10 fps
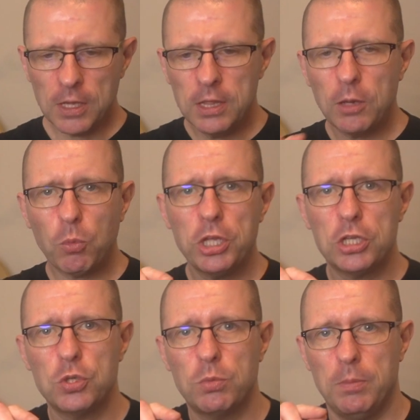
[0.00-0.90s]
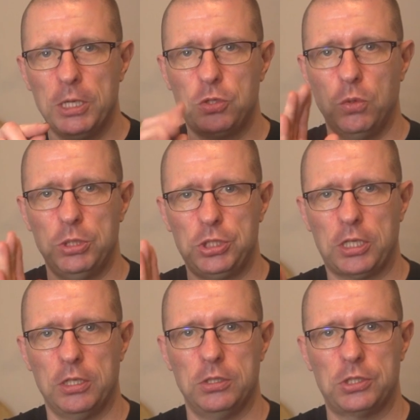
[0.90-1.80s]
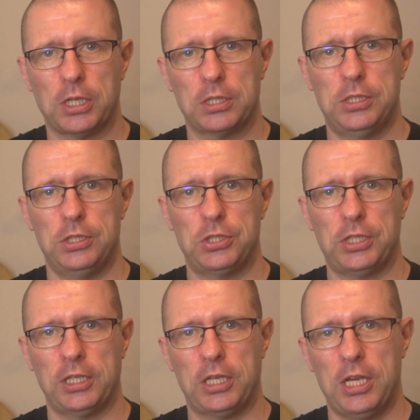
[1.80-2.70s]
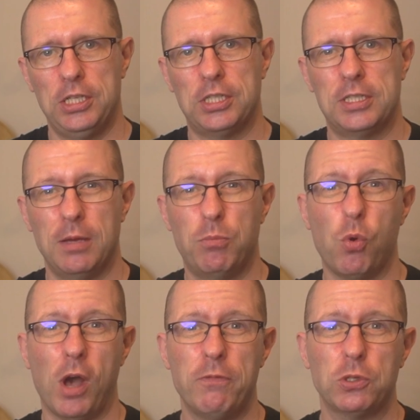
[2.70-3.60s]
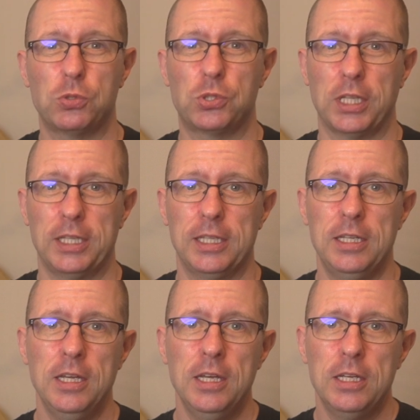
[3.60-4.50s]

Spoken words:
Then what you can do with the metronome is you can start to just increase the tempo ever so slightly.